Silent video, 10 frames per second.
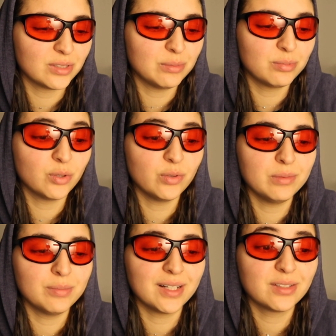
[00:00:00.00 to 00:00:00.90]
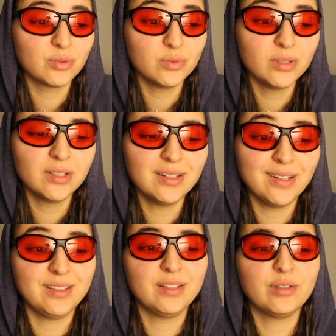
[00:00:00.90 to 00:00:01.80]
to keep going back to
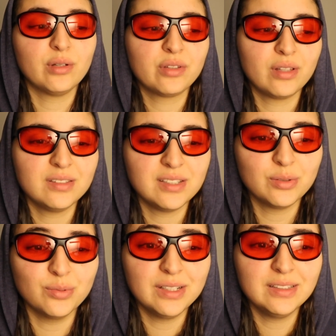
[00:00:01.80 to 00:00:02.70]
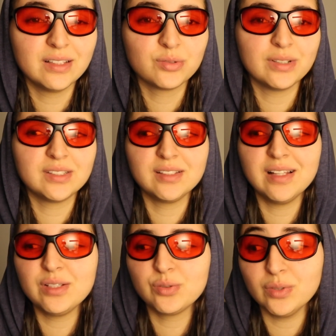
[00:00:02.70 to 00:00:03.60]
in an authentic way that
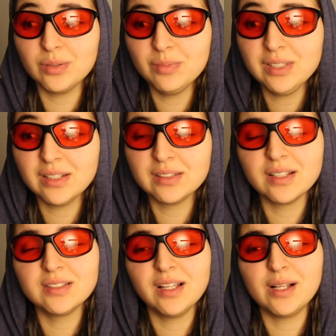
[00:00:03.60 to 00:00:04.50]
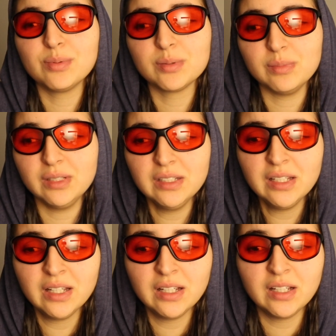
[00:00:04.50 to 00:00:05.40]
resonates with me and that helps me
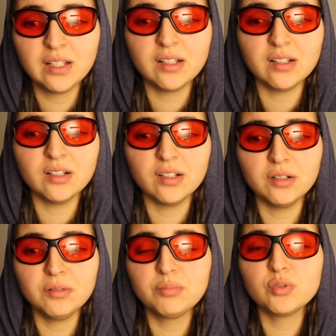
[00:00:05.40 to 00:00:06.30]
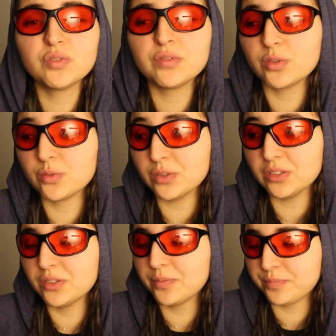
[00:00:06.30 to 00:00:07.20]
push
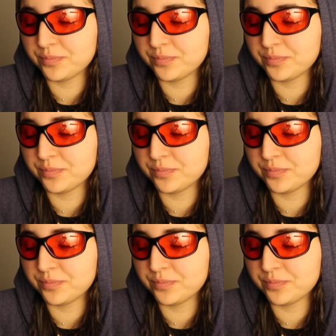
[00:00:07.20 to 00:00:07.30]
forward.